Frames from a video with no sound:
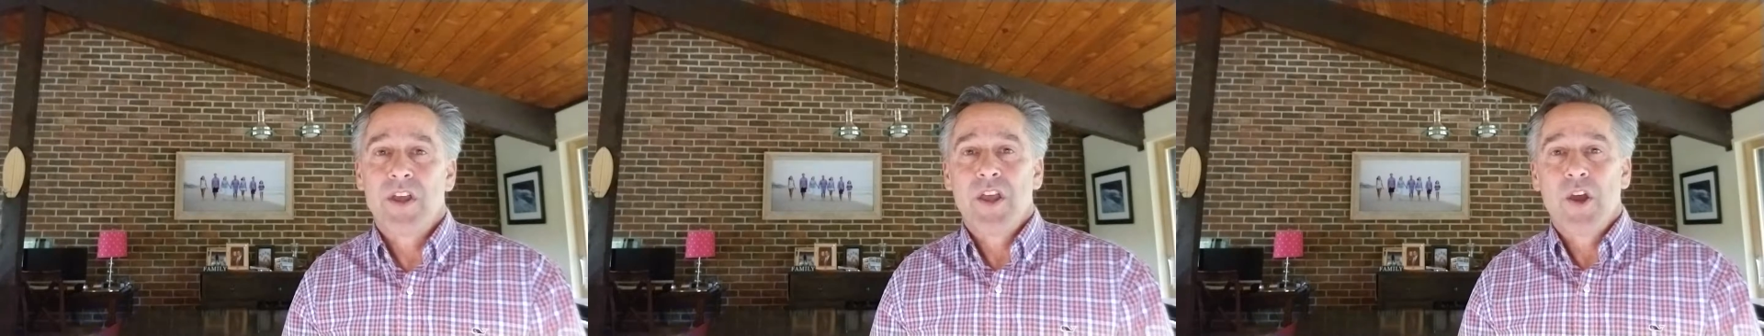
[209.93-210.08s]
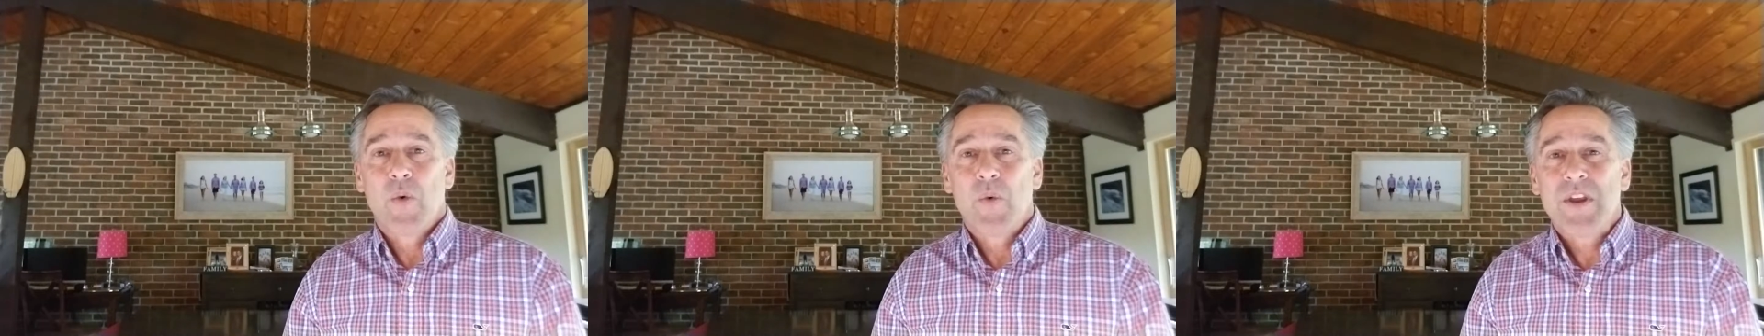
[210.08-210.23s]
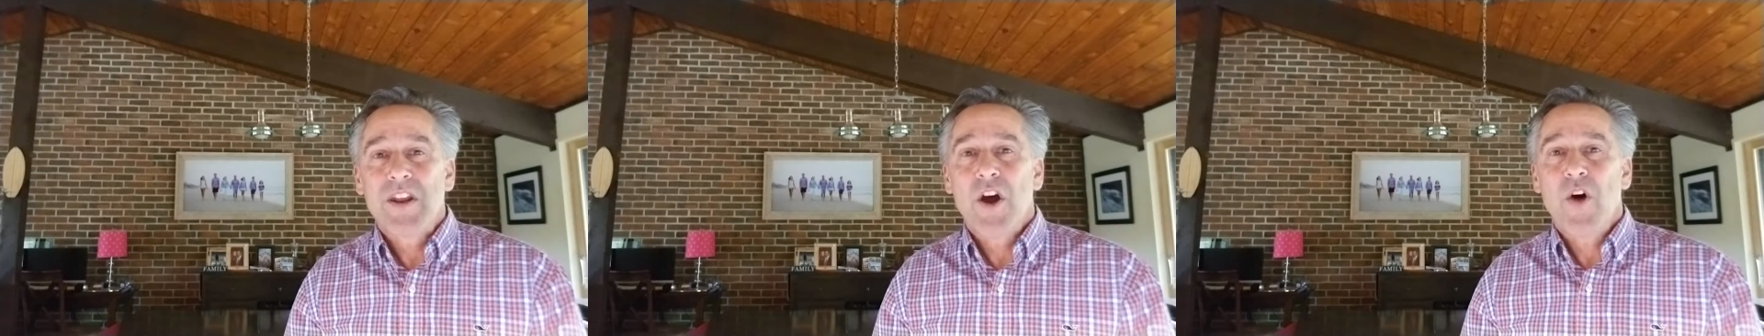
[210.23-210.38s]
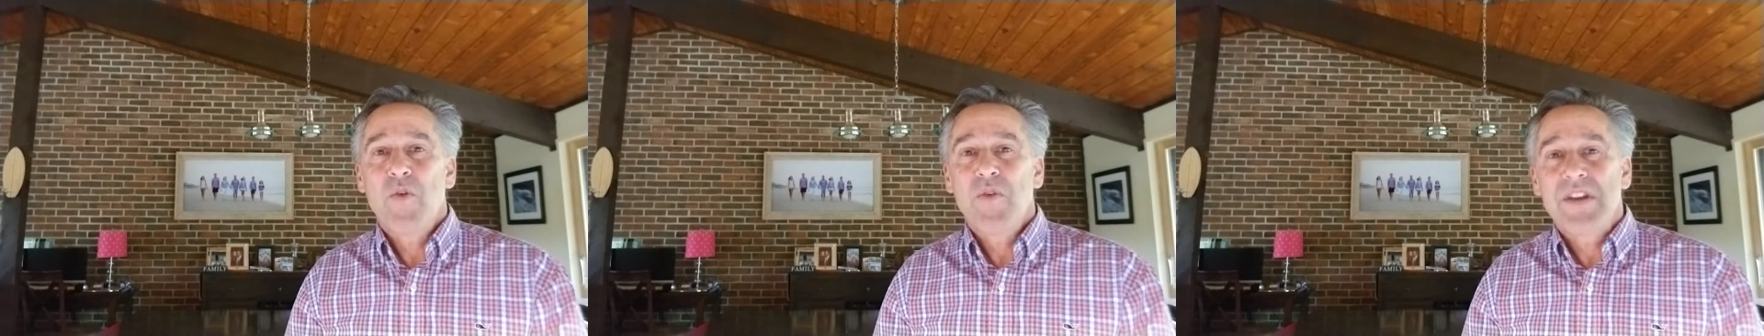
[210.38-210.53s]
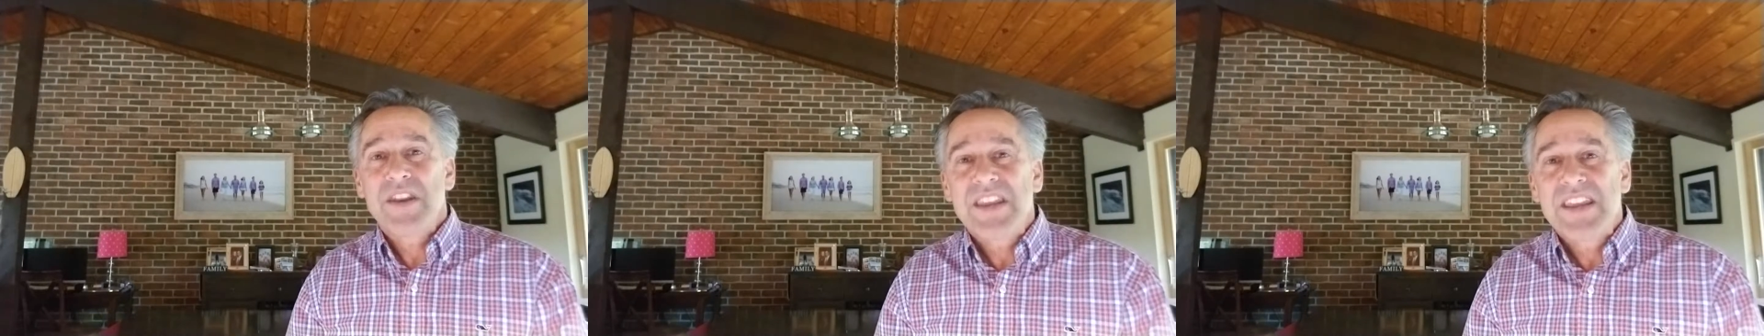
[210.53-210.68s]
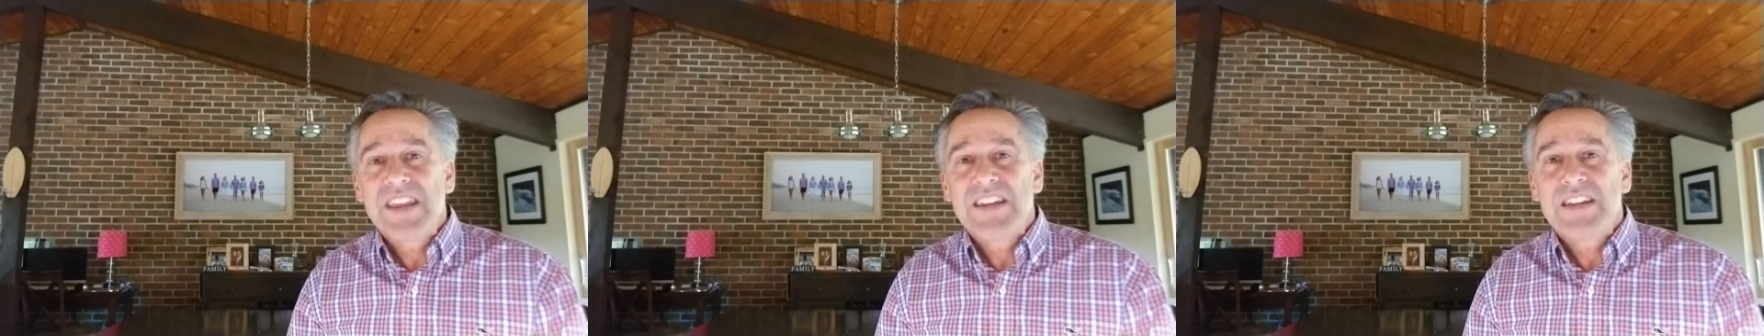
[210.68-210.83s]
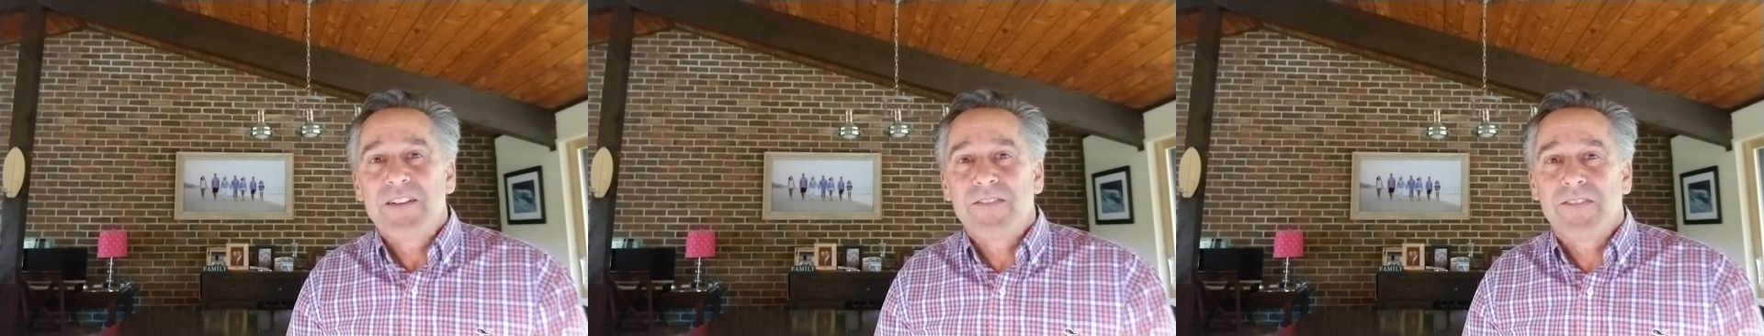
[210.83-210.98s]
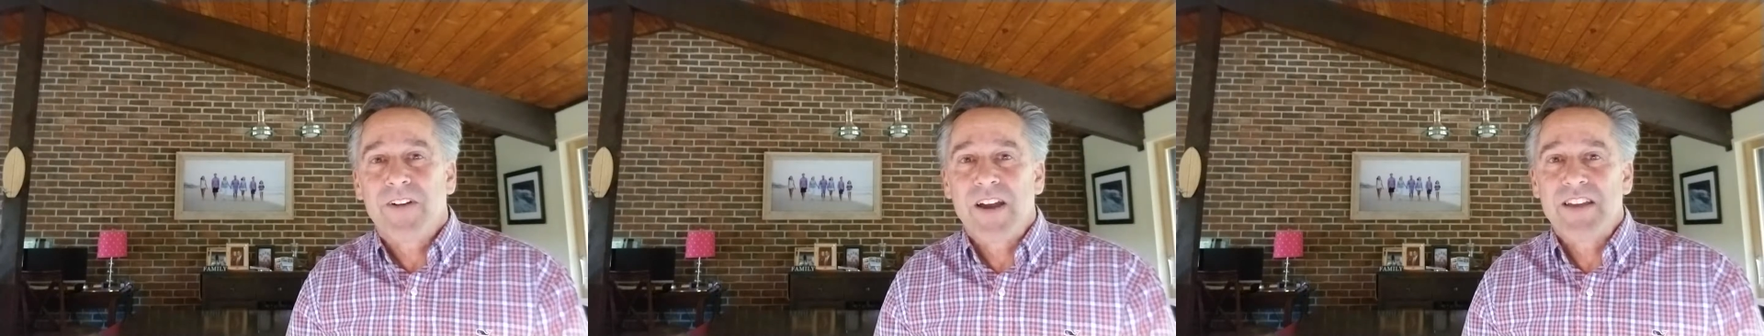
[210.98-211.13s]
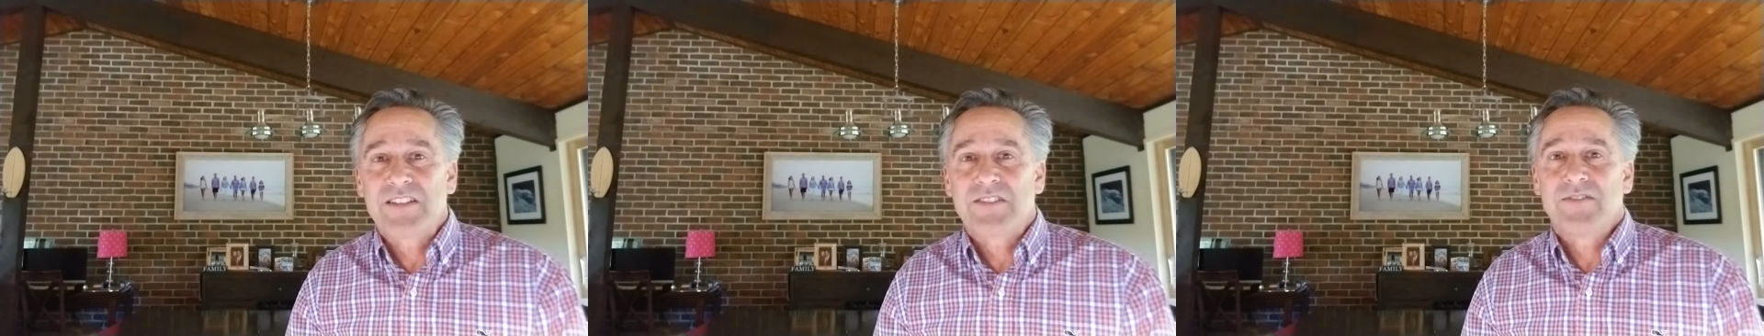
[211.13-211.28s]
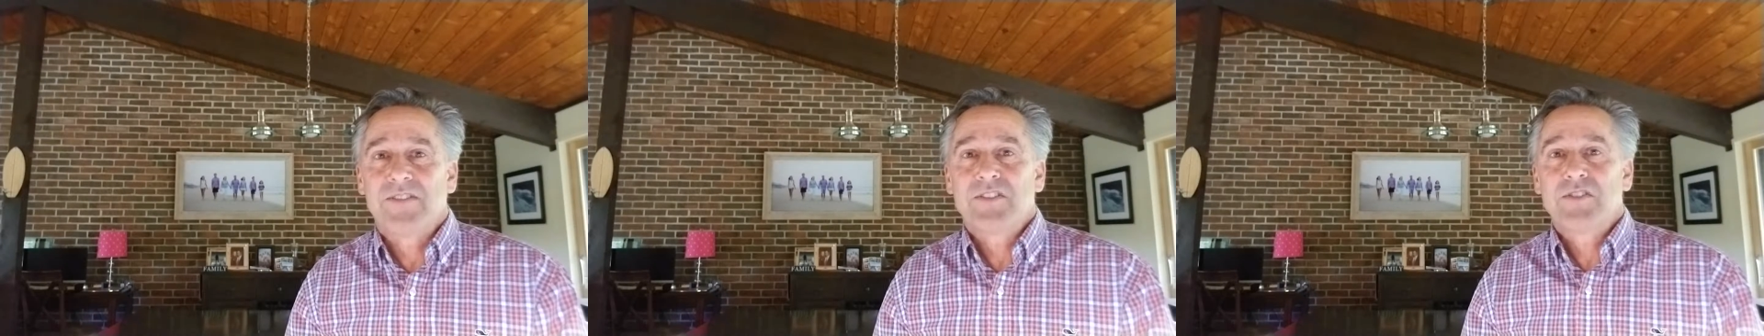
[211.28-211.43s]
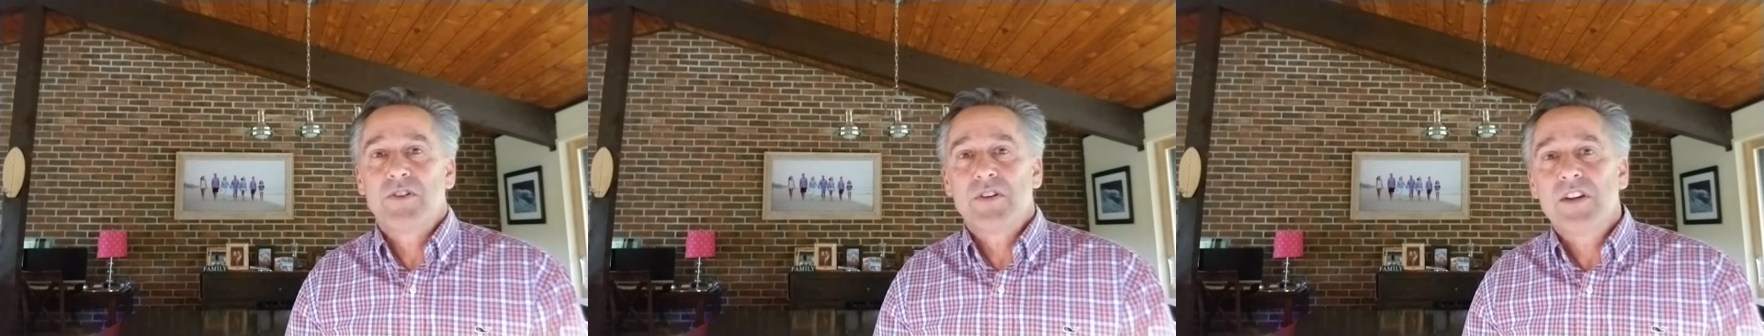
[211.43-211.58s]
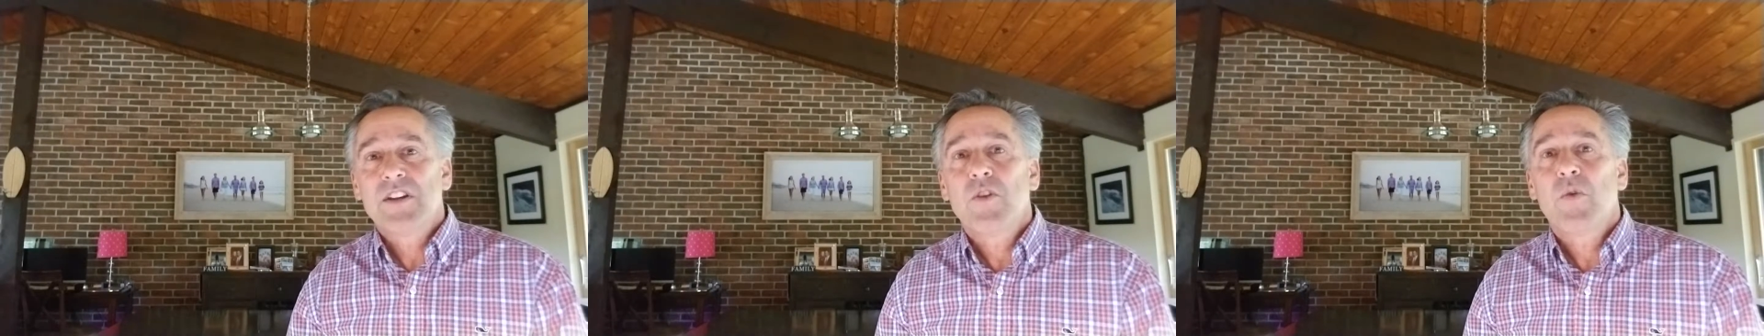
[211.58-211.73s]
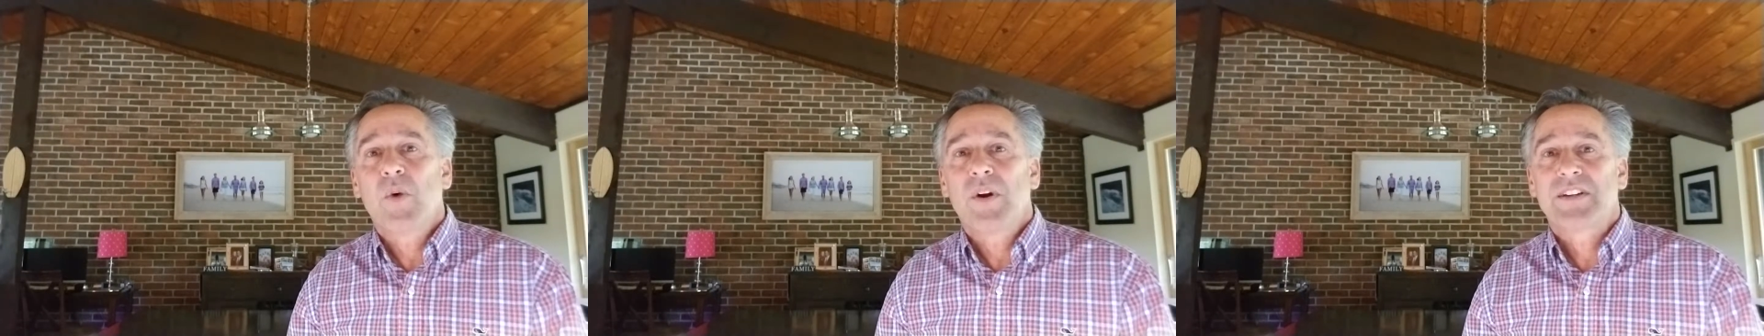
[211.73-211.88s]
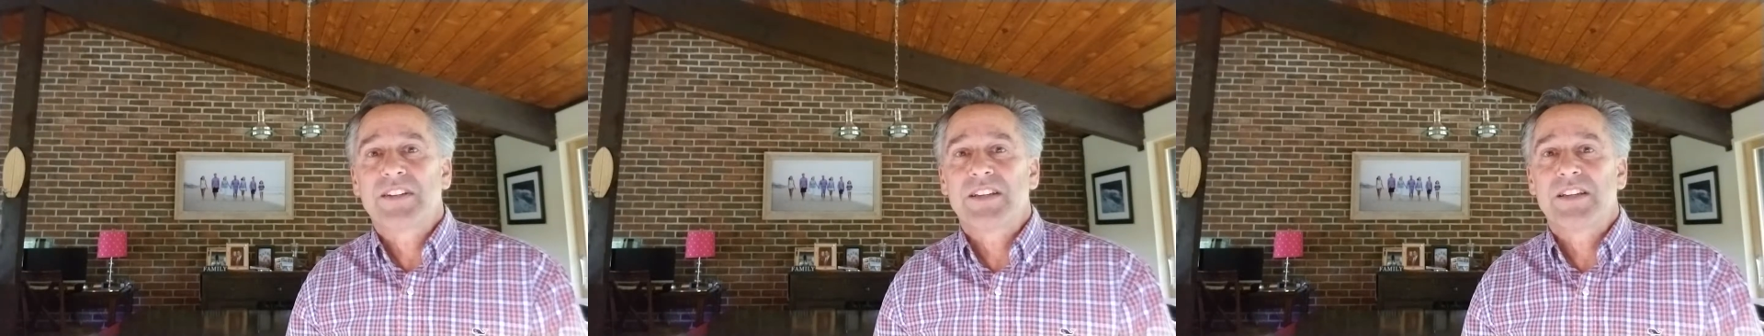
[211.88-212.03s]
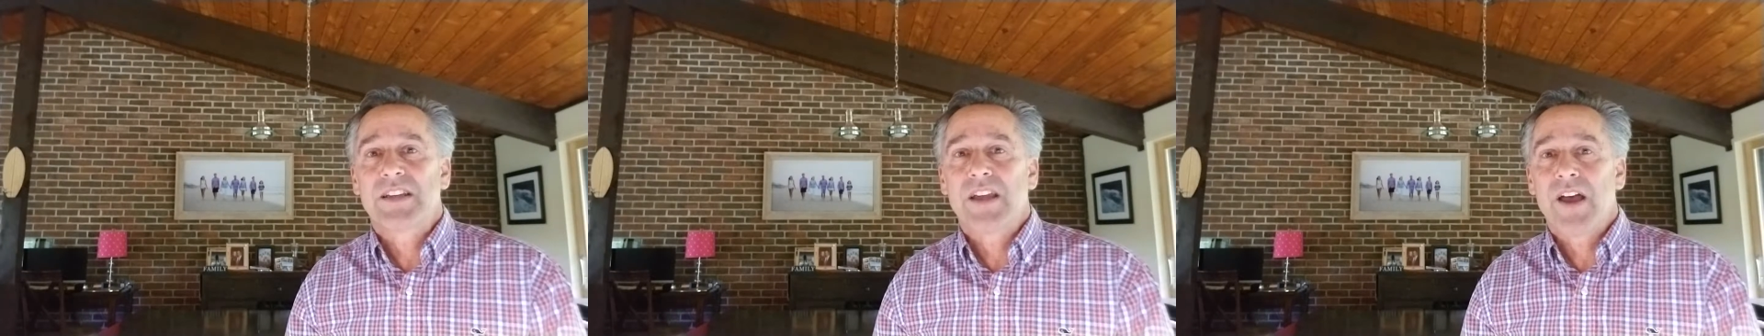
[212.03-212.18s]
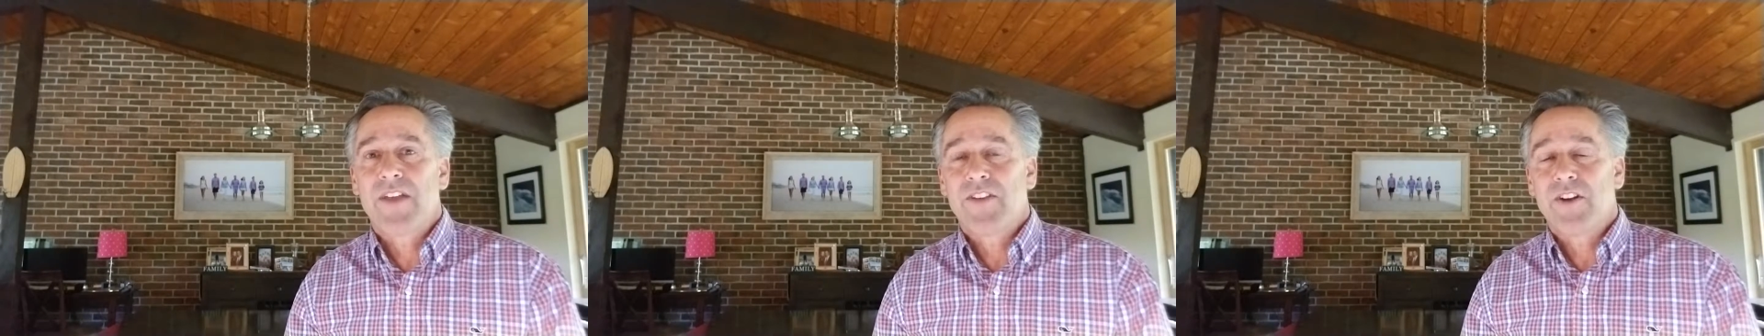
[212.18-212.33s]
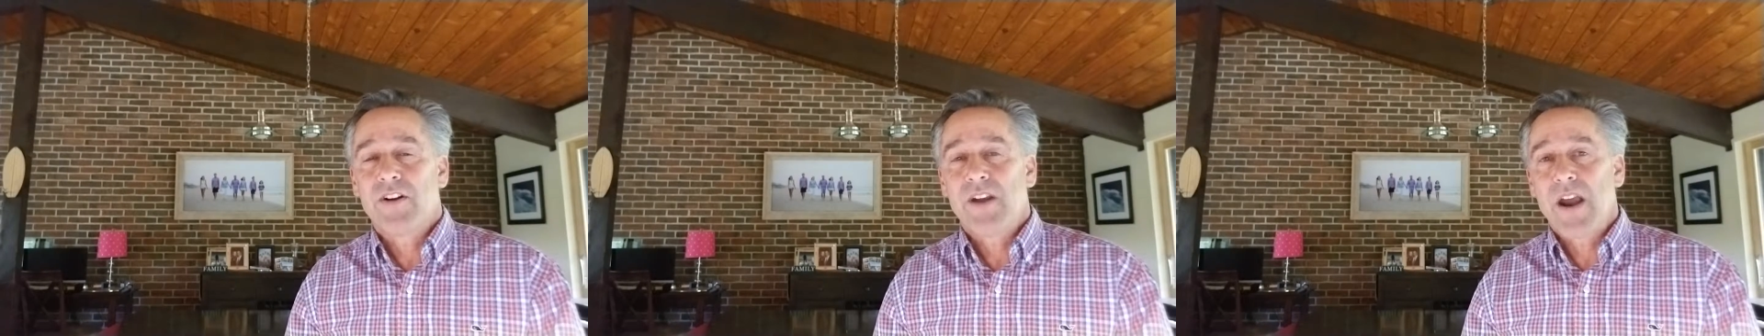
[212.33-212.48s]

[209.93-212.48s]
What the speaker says: We don't need divisiveness. We need to work together.